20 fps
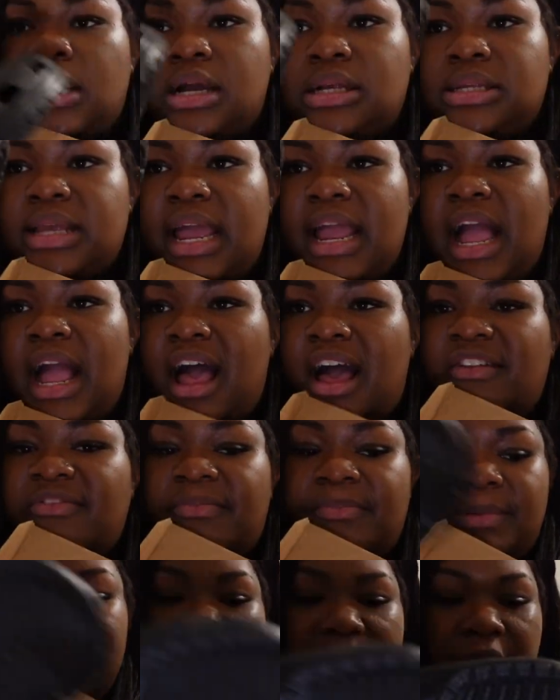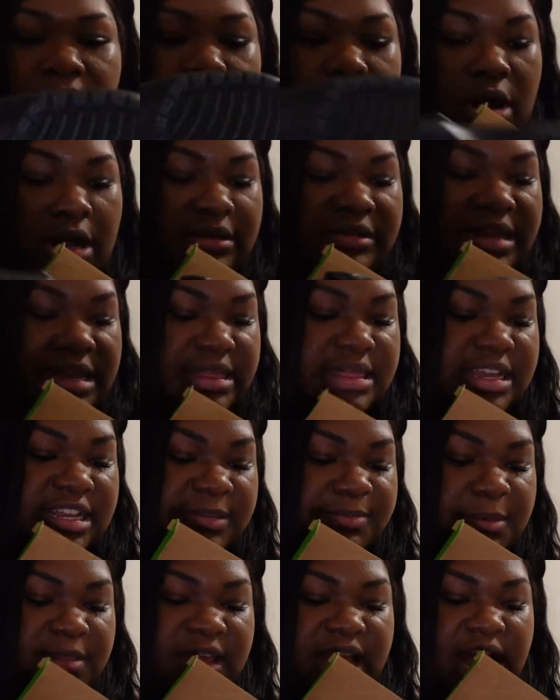Cause I have black Crocs like this,
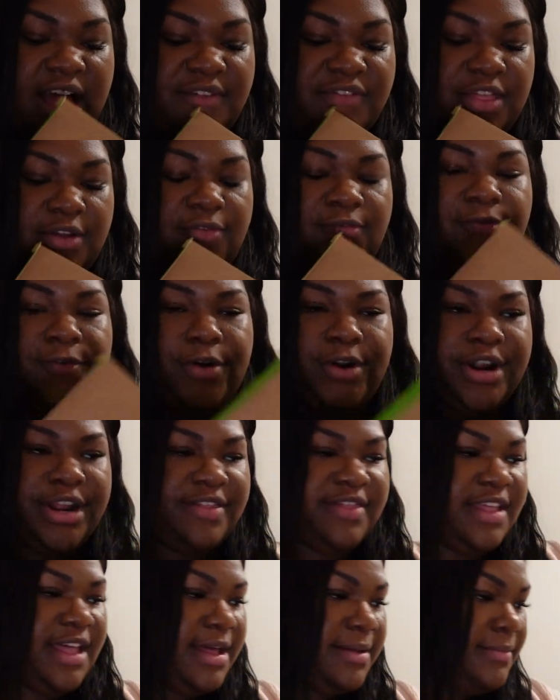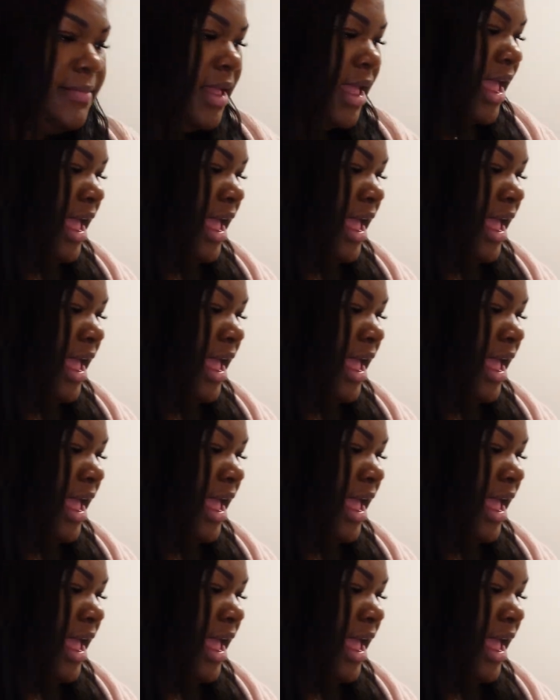but they have the fur in them